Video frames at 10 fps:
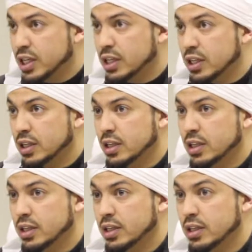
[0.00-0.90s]
deen.
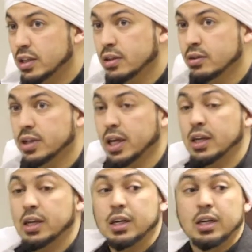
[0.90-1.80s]

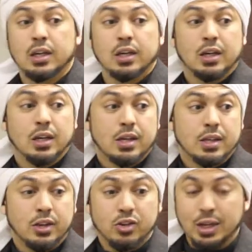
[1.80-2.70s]
Okay?
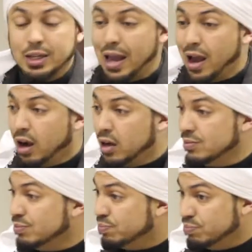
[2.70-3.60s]
Then you get,
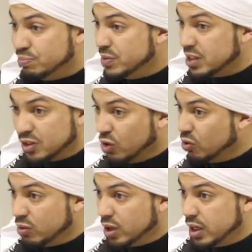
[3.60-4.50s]
you
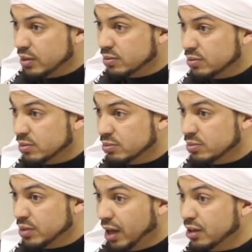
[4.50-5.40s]
know,
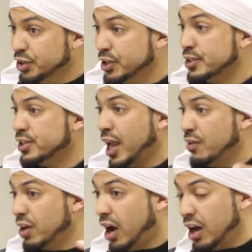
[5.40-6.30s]
elders
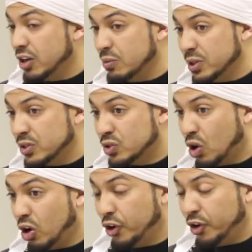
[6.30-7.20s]
having arguments
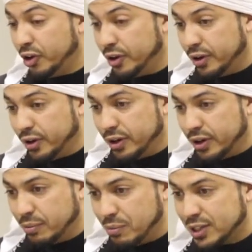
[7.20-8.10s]
on
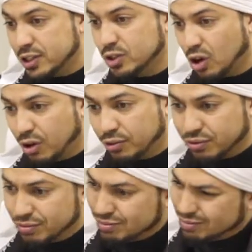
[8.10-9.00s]
matters of
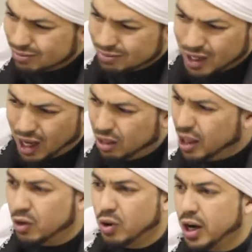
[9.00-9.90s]

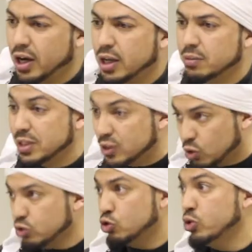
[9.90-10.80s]
Allahu Alam, it's
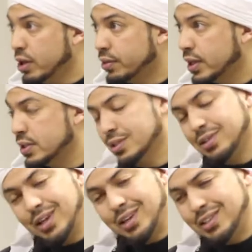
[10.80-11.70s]
all dunya
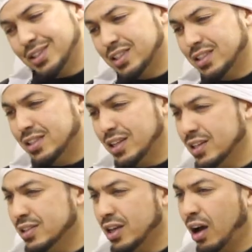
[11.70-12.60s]
things. And it just
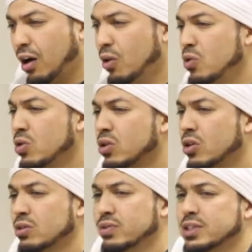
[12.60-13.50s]
turns the whole
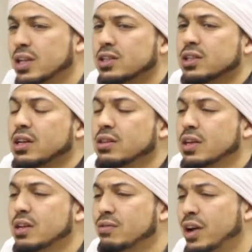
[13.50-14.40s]
conversation and
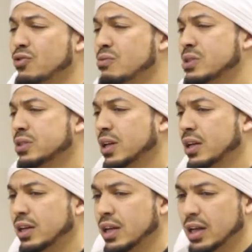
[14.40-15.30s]
the environment
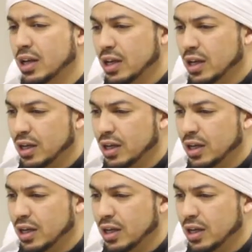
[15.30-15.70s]
and, uh,